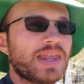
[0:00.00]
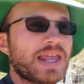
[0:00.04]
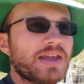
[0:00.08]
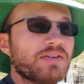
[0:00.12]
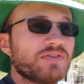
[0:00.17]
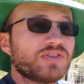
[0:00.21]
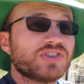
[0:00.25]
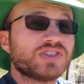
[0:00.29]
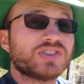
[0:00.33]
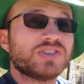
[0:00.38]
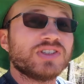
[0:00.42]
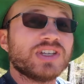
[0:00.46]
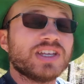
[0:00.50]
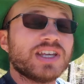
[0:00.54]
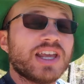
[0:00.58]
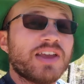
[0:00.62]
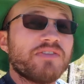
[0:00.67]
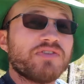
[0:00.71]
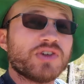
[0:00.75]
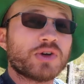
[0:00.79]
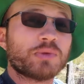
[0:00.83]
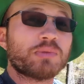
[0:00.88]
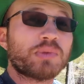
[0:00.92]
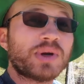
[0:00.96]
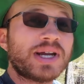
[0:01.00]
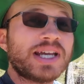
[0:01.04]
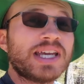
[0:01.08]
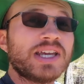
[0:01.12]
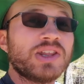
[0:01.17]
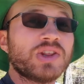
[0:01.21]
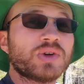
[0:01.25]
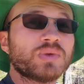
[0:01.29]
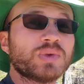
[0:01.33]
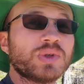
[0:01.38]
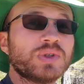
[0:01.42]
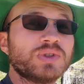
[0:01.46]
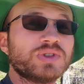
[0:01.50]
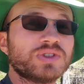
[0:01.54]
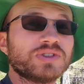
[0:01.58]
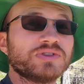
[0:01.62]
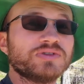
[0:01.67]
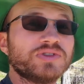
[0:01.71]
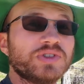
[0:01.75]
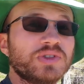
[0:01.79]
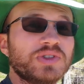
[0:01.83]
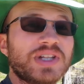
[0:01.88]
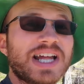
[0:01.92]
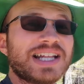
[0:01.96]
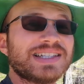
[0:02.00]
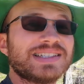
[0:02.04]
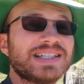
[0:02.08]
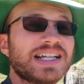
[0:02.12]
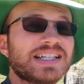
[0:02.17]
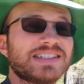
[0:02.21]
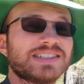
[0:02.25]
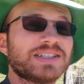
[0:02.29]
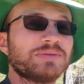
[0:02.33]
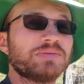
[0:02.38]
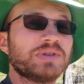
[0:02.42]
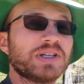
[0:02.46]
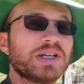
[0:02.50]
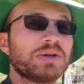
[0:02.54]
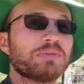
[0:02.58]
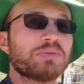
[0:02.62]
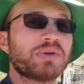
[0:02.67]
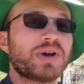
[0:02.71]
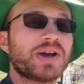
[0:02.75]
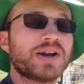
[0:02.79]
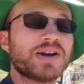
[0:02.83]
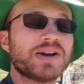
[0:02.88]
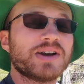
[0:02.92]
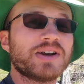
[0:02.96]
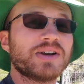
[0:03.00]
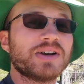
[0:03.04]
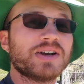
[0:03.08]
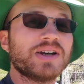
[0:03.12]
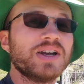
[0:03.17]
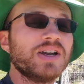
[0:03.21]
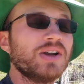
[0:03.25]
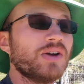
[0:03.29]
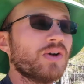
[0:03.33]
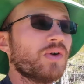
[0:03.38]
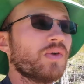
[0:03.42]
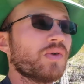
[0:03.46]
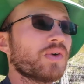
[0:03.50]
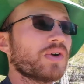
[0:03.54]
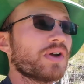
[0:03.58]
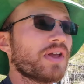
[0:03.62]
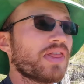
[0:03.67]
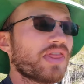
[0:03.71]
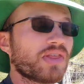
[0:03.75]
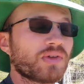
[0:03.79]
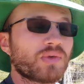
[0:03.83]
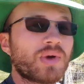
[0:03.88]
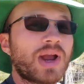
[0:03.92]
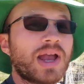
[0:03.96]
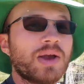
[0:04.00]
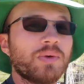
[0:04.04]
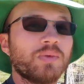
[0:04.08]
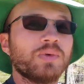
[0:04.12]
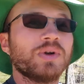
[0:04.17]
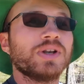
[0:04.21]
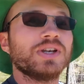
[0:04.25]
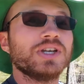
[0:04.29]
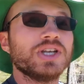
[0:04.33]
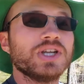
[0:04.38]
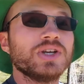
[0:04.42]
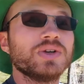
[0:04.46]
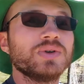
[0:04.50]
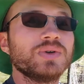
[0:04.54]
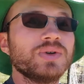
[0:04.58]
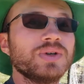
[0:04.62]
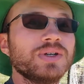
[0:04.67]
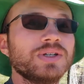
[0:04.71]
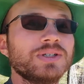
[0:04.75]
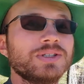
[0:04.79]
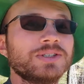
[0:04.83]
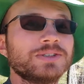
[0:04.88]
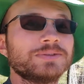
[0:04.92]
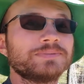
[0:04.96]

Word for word: If, if you're bringing the rooster food, that's not something a predator or a threat would do.